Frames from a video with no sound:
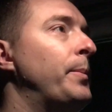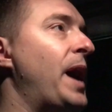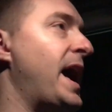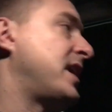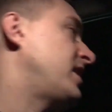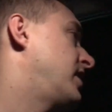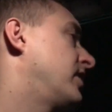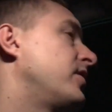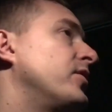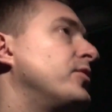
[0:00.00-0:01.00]
back
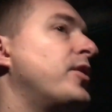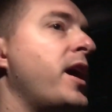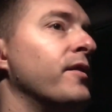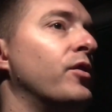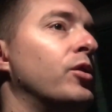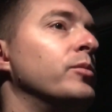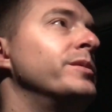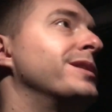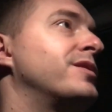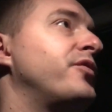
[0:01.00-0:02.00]
drive
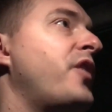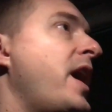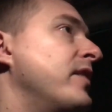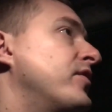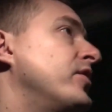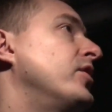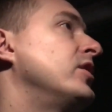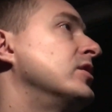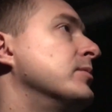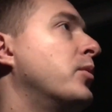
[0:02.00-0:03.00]
home. It is
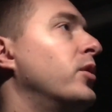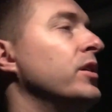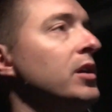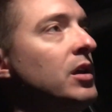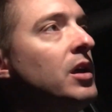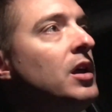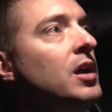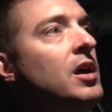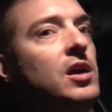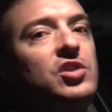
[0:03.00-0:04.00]
5:30 in the morning.
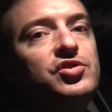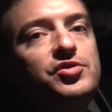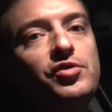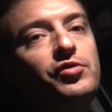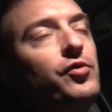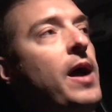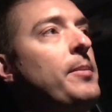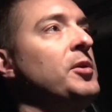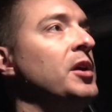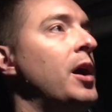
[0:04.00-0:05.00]
Just
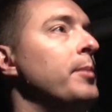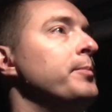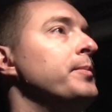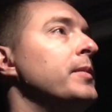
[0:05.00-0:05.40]
wrapping up.